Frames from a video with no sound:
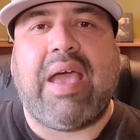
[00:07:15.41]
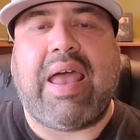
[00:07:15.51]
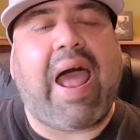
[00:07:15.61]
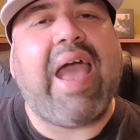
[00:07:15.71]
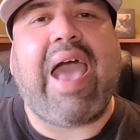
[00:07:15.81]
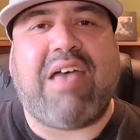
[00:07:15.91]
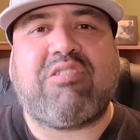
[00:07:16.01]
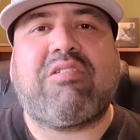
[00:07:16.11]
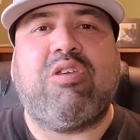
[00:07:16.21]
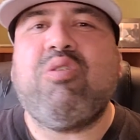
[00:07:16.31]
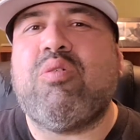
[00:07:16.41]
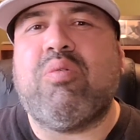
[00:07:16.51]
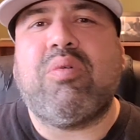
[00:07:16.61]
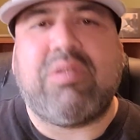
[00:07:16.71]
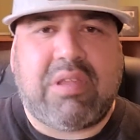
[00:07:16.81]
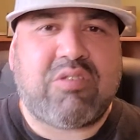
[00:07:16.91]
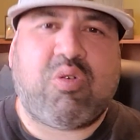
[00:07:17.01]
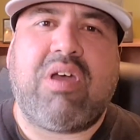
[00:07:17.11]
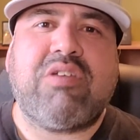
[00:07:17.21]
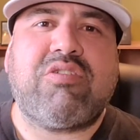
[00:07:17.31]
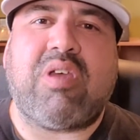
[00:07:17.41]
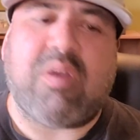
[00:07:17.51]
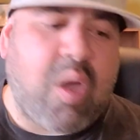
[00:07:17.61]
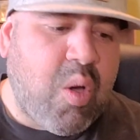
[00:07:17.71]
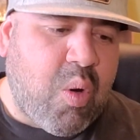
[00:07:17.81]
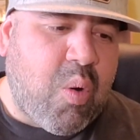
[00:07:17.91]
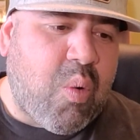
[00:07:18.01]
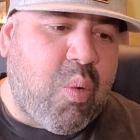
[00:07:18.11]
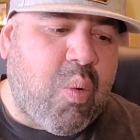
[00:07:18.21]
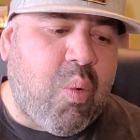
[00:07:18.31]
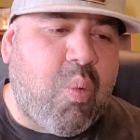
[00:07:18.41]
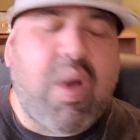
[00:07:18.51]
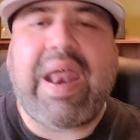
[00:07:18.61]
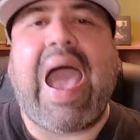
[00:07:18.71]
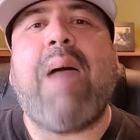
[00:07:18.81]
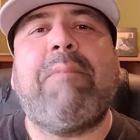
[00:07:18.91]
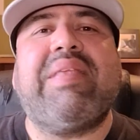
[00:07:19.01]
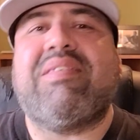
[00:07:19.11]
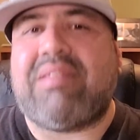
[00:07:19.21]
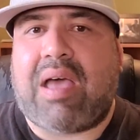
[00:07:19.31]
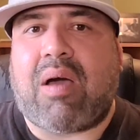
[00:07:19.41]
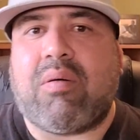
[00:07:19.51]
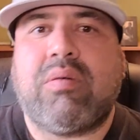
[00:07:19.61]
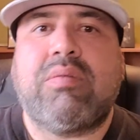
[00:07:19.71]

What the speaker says: And I ask you this question: what happens now